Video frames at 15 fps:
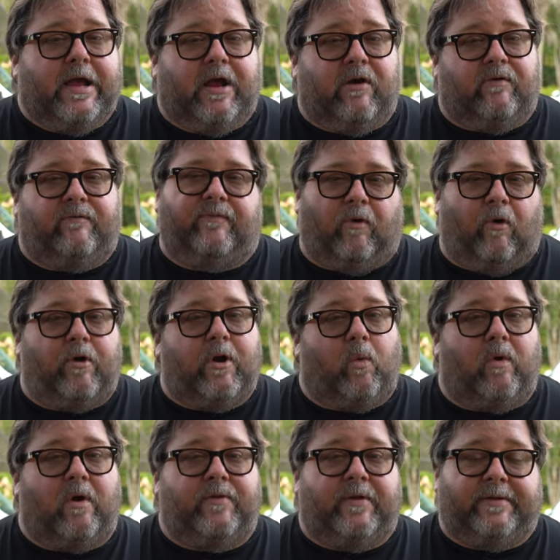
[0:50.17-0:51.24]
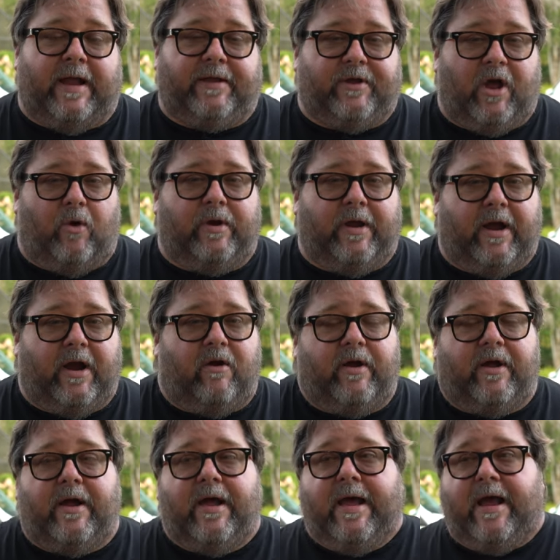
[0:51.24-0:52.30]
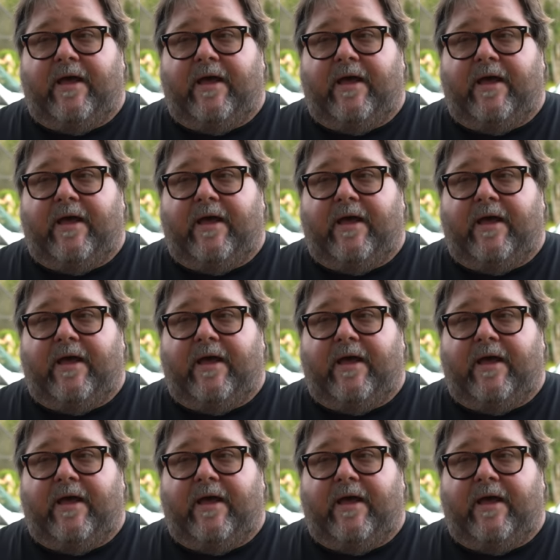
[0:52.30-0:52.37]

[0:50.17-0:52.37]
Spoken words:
Here in Florida, we're in the Daytona area.